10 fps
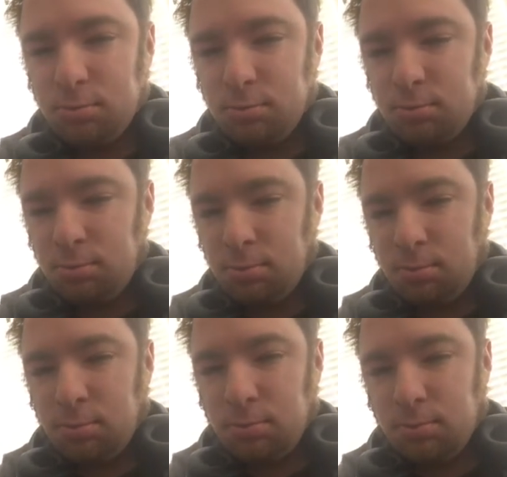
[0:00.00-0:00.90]

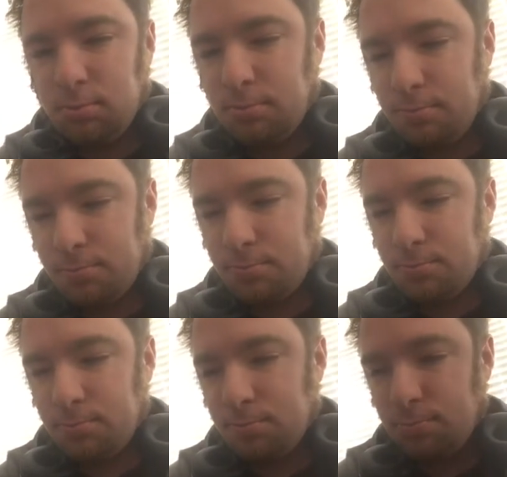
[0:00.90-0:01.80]

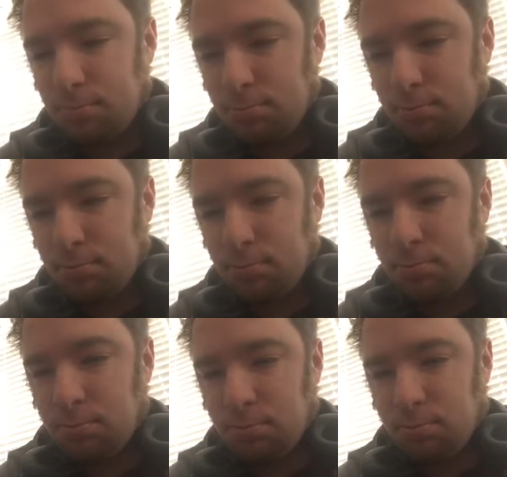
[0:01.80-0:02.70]

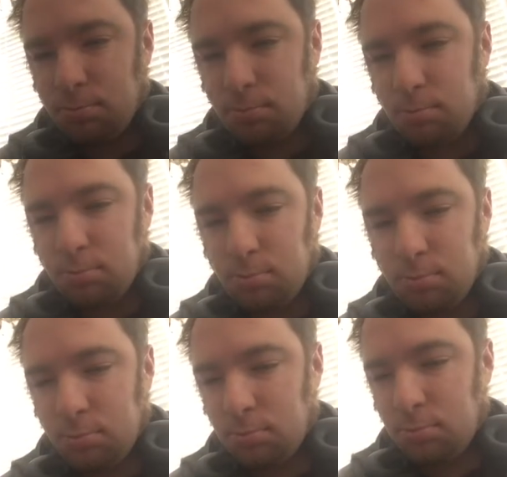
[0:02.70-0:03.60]

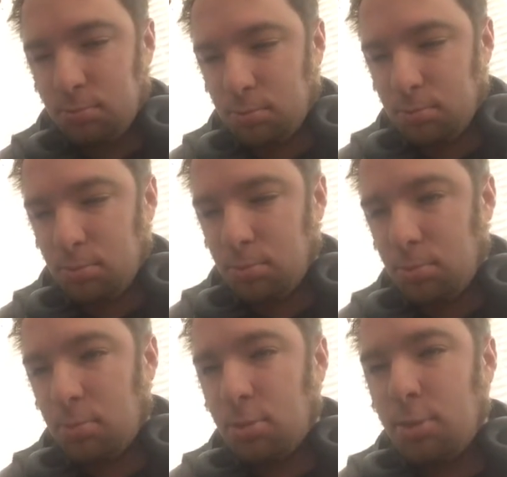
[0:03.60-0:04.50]

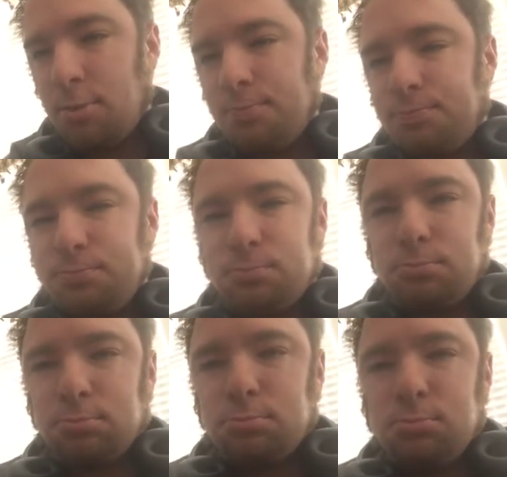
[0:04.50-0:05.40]

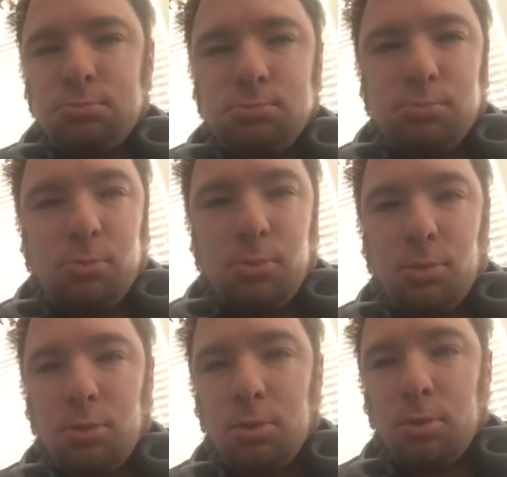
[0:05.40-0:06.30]

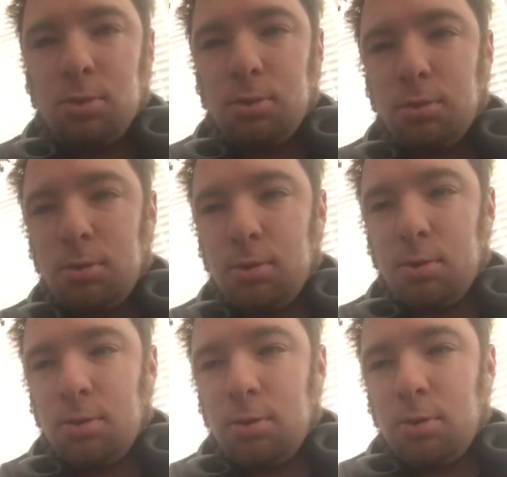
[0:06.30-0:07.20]

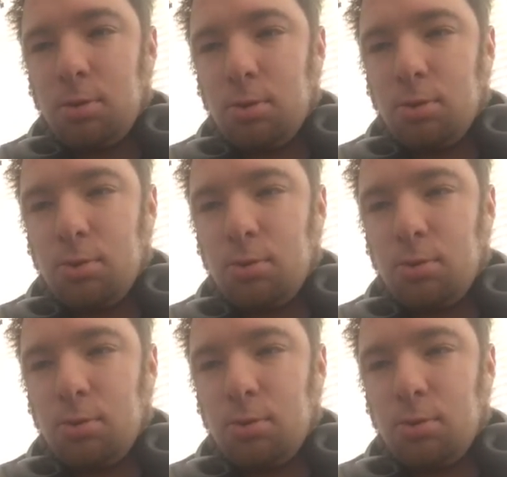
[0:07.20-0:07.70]
Nobody speaks.